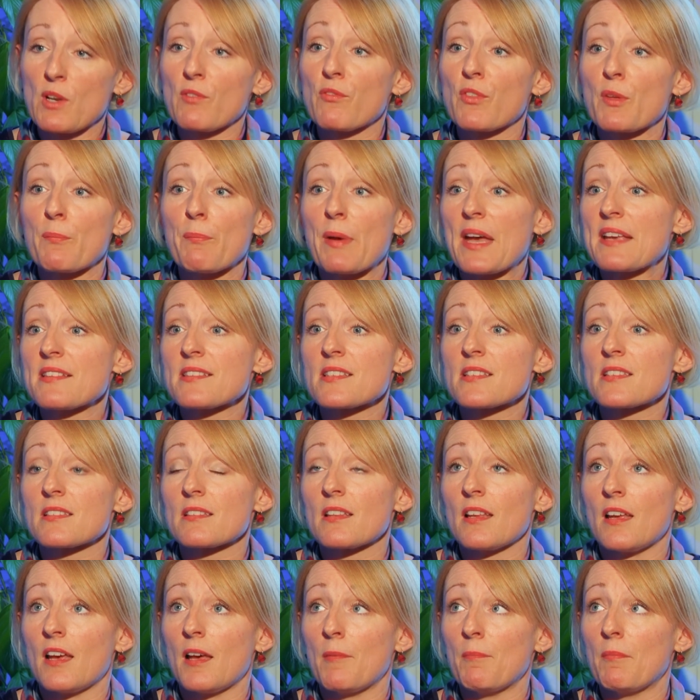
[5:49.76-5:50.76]
of the best
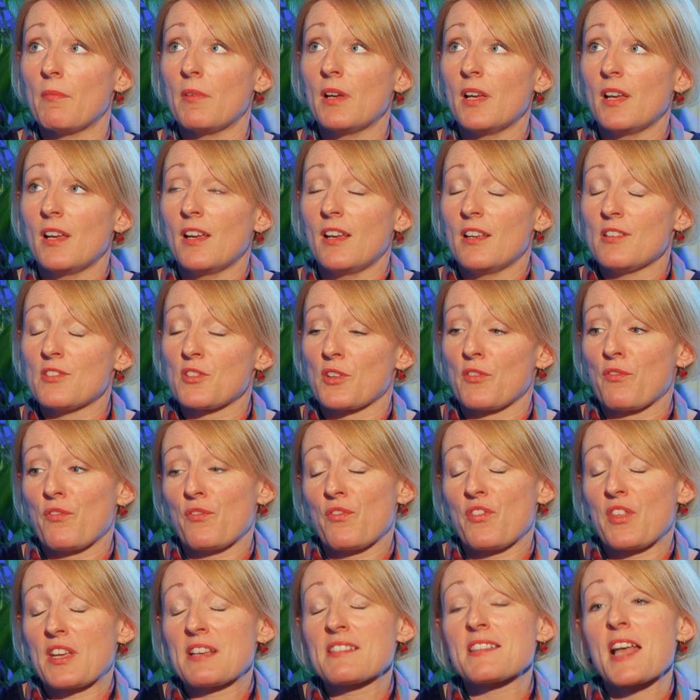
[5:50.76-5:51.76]
sort of
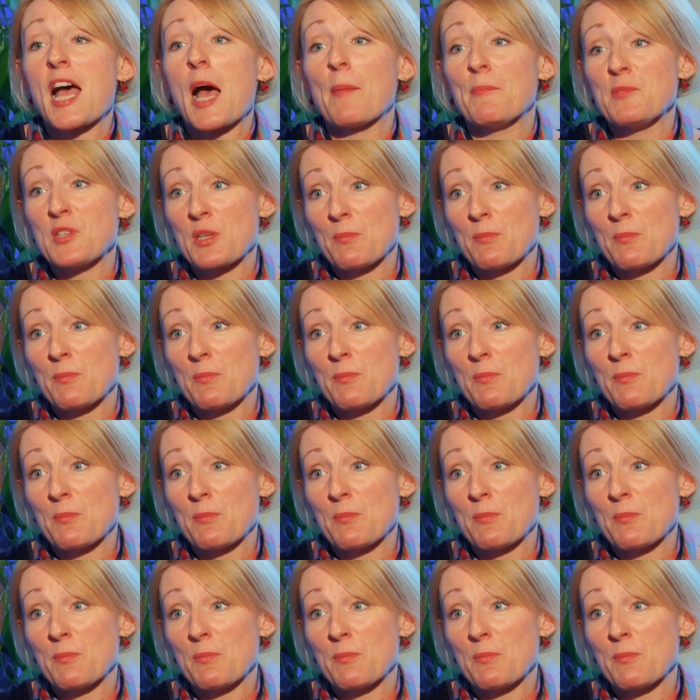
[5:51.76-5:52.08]
things that happened